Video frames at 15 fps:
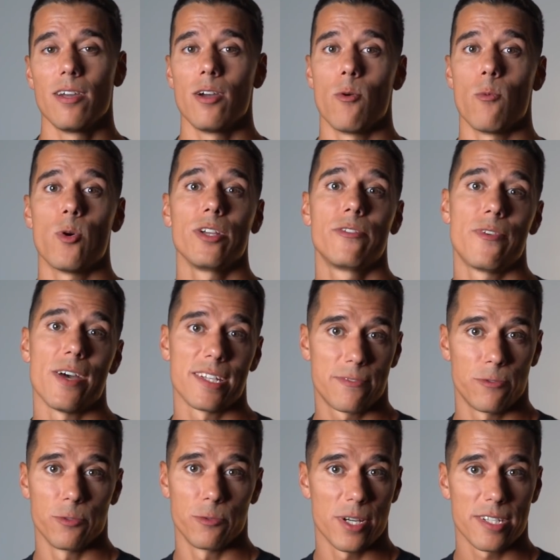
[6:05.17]
avoid fast
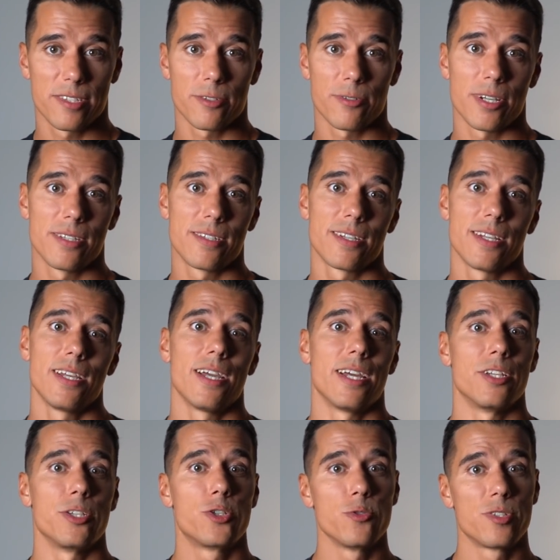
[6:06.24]
food restaurants
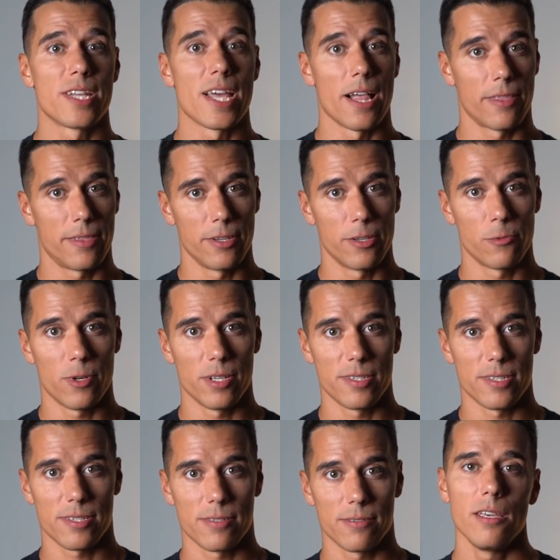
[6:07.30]
and choose healthier
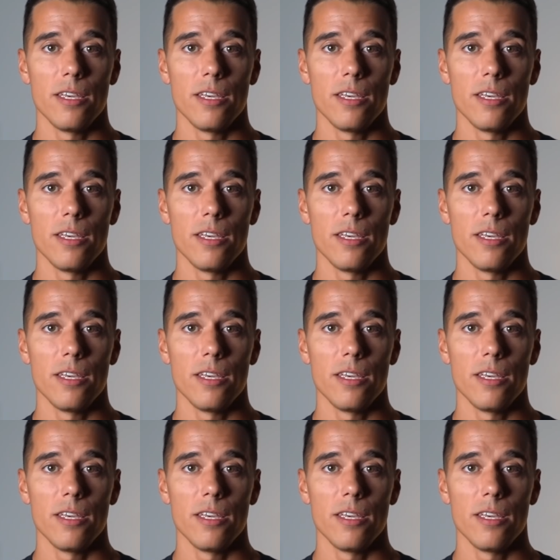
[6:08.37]
ones.